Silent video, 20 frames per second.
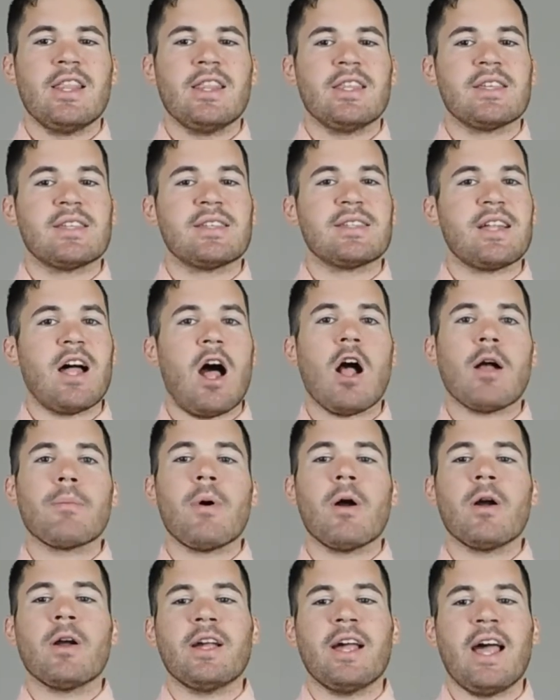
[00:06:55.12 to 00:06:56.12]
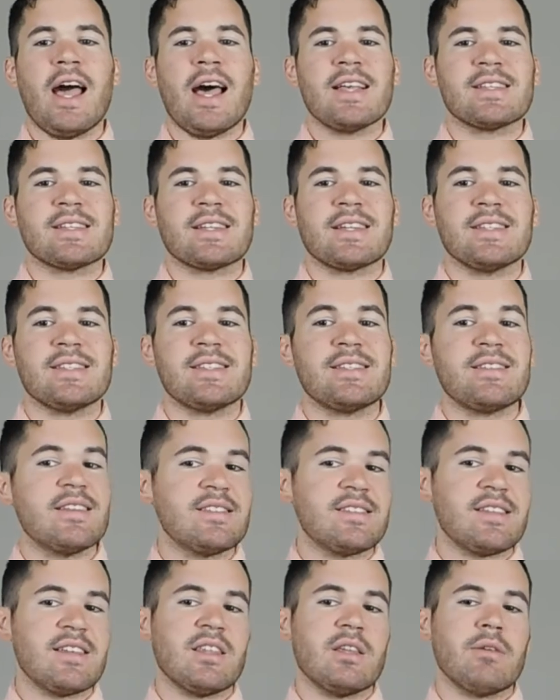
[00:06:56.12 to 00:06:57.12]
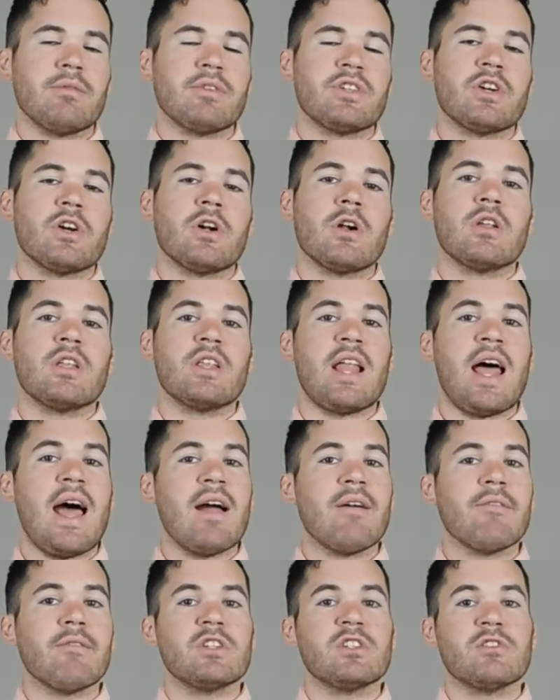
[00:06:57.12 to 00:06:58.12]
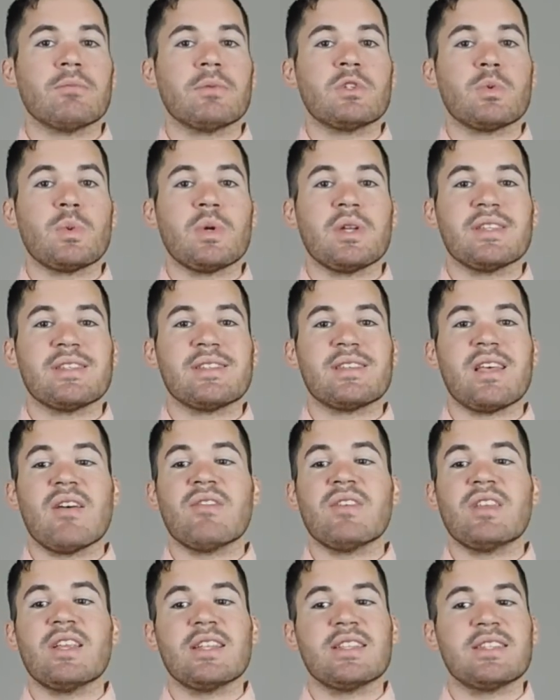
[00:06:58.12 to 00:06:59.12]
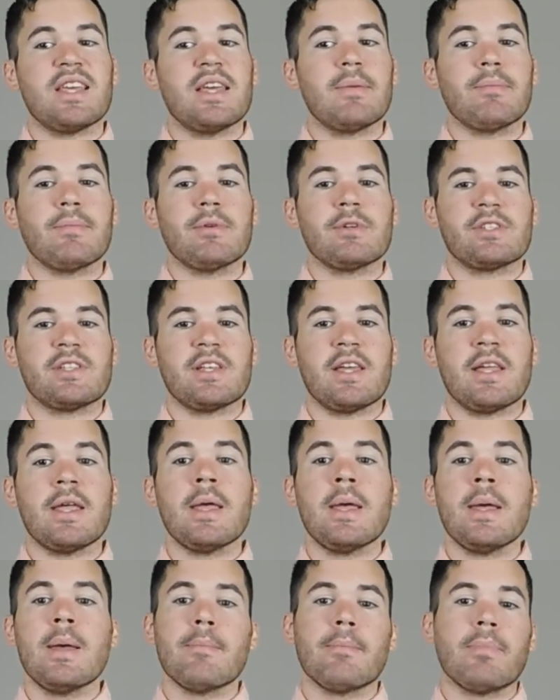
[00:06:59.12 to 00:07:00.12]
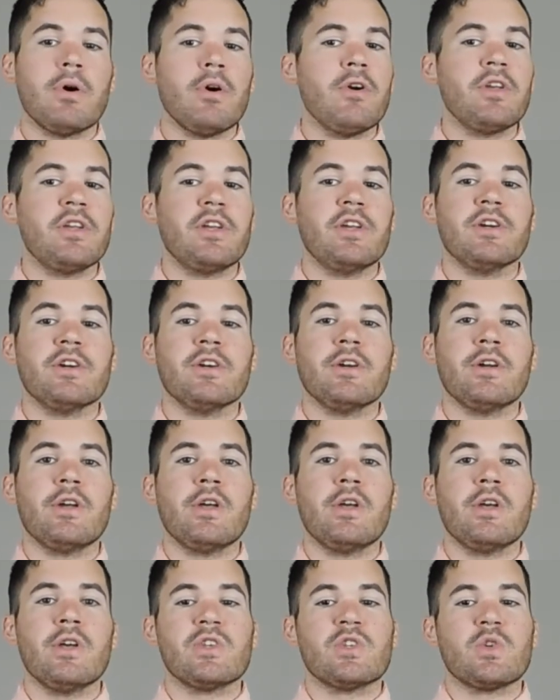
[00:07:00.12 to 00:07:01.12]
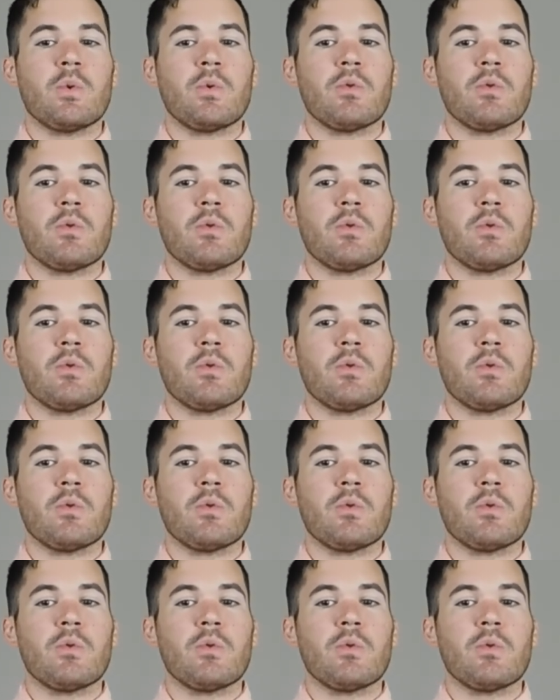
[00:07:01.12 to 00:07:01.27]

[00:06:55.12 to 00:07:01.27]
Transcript: The stock market has consistently returned an average of between 7 and 10% per year, so